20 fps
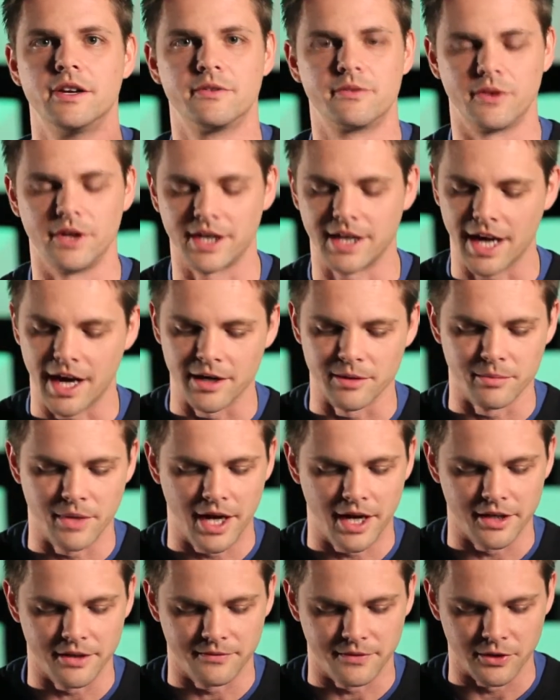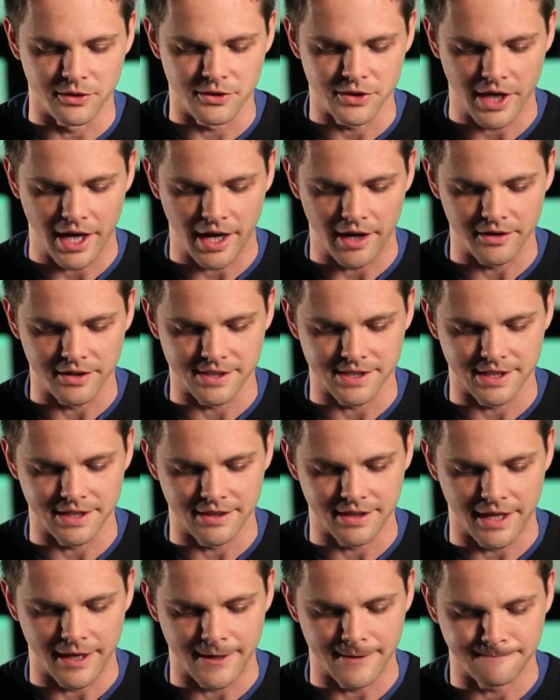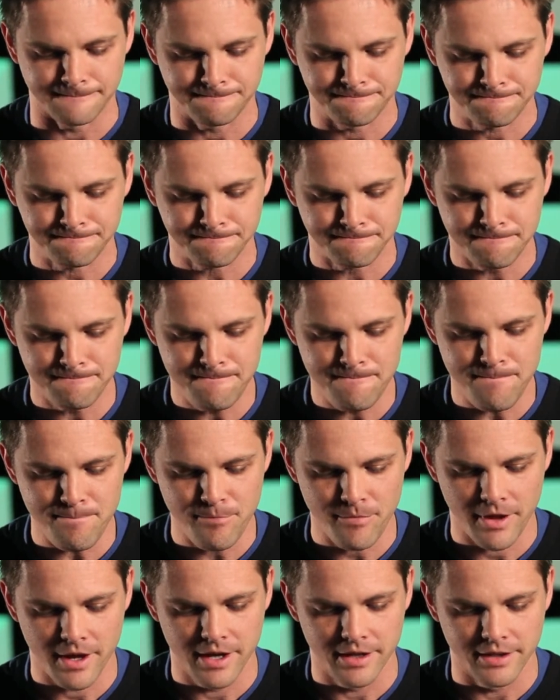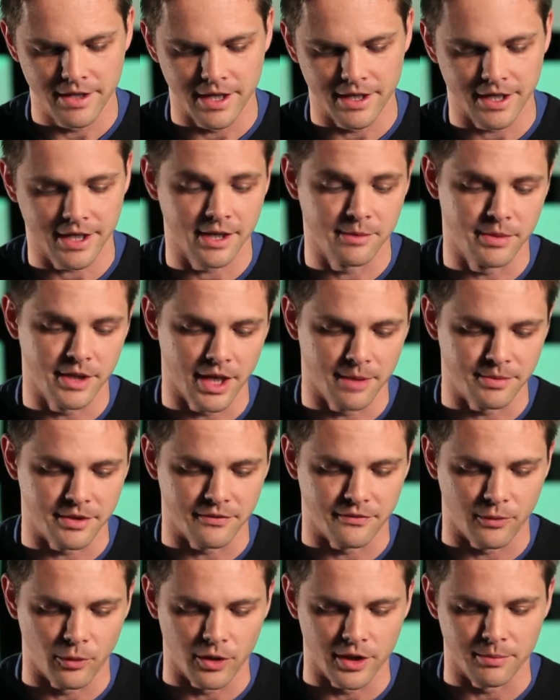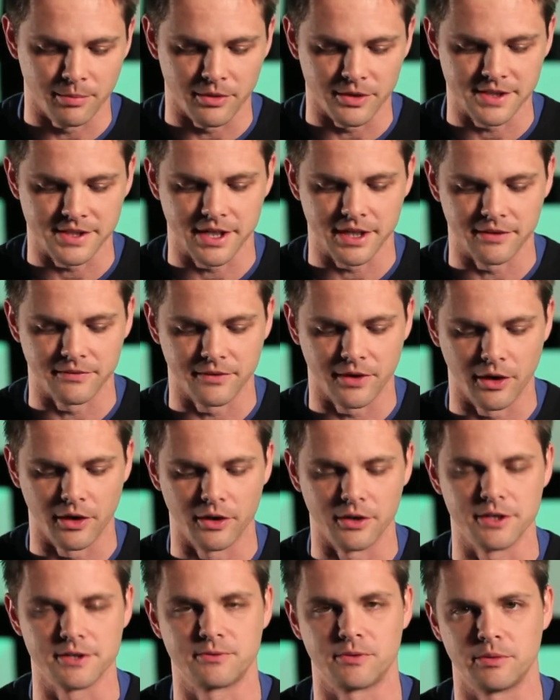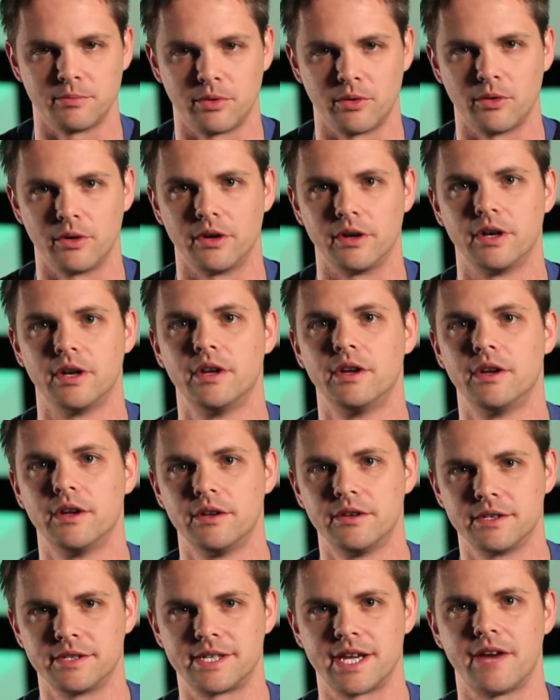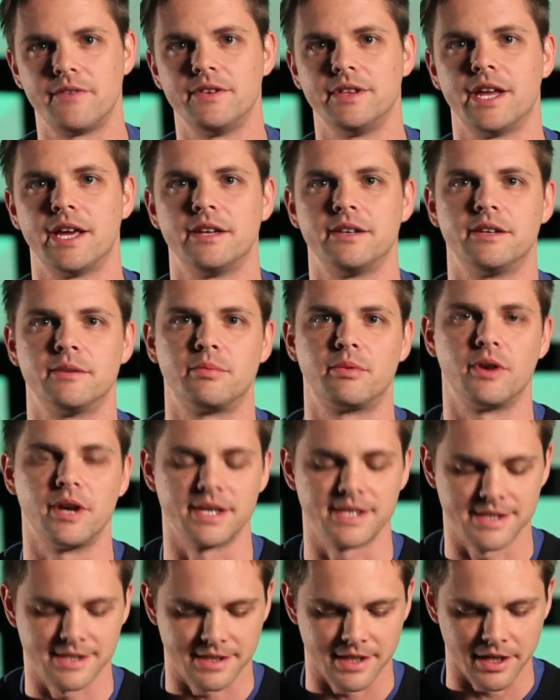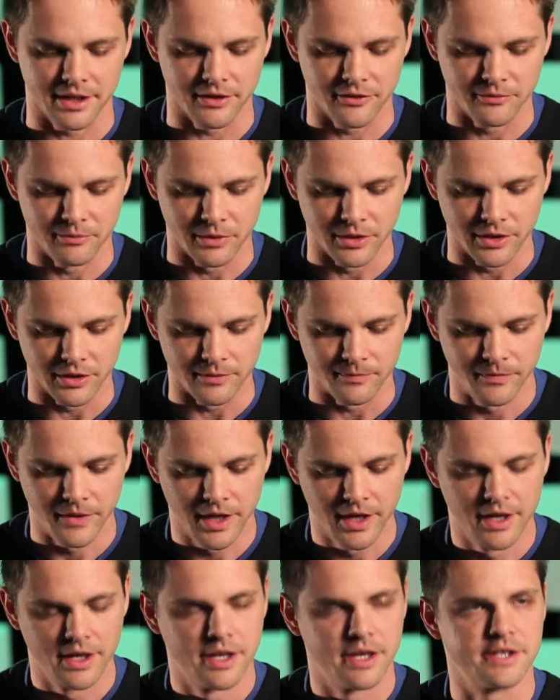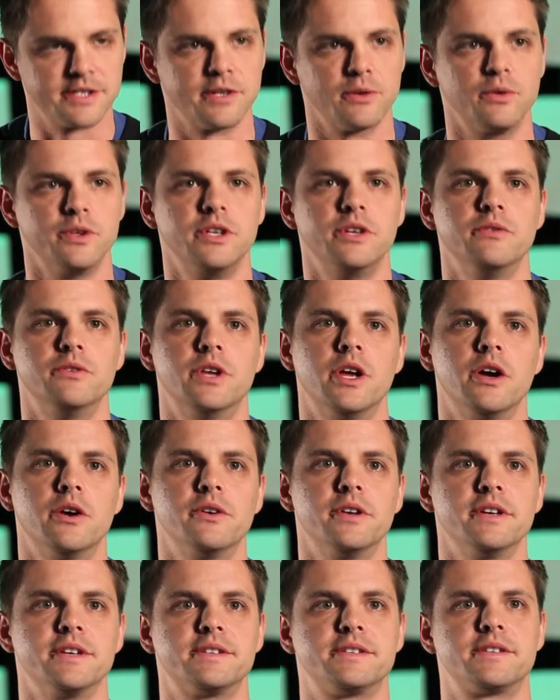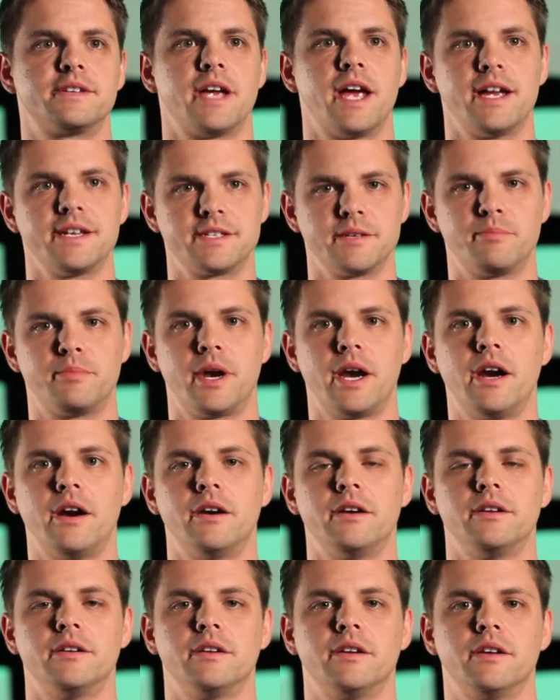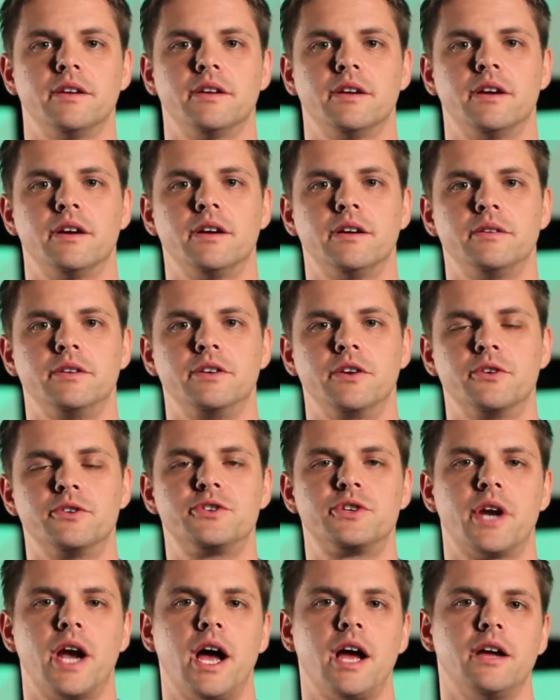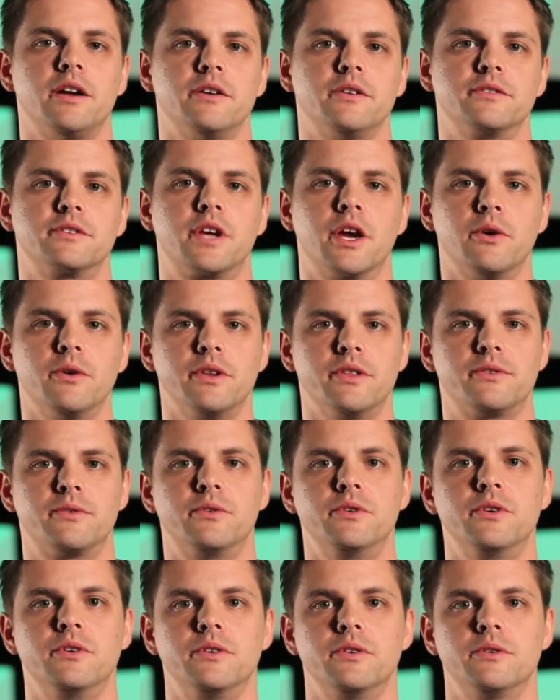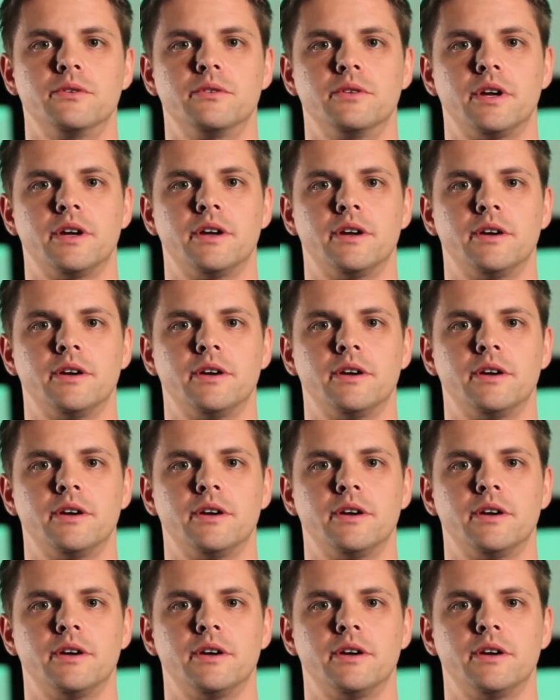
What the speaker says: freak out about if your child is in that. And then it could be up to 40% of girls report just having that depressed state of mood. And so when you notice as a parent your child going through